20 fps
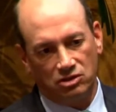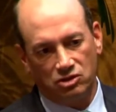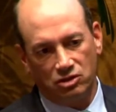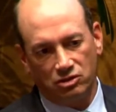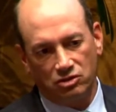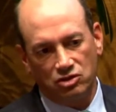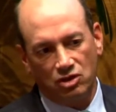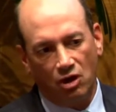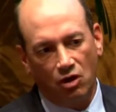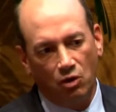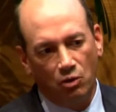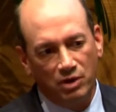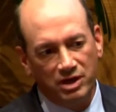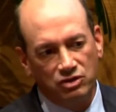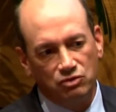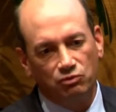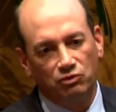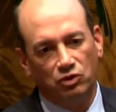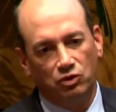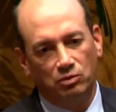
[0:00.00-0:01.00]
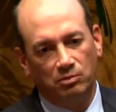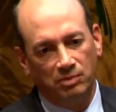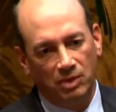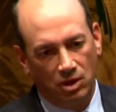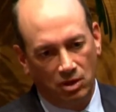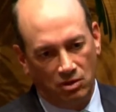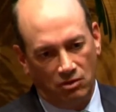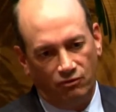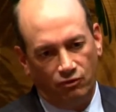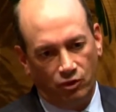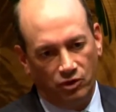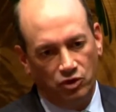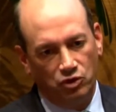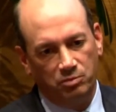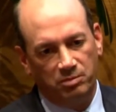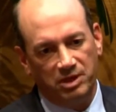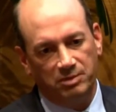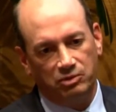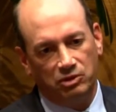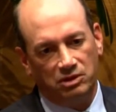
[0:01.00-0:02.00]
And so there's always room for new
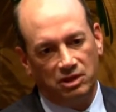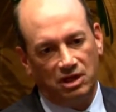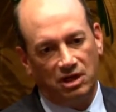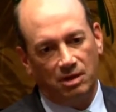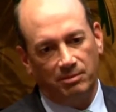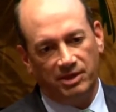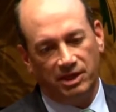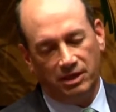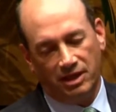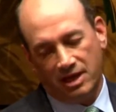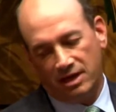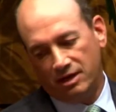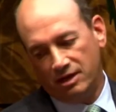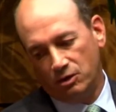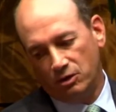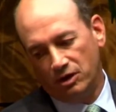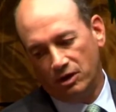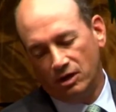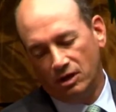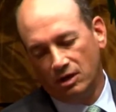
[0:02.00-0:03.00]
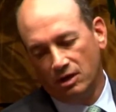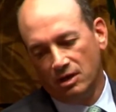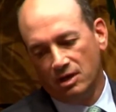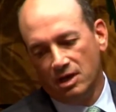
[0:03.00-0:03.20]
people to come in that area.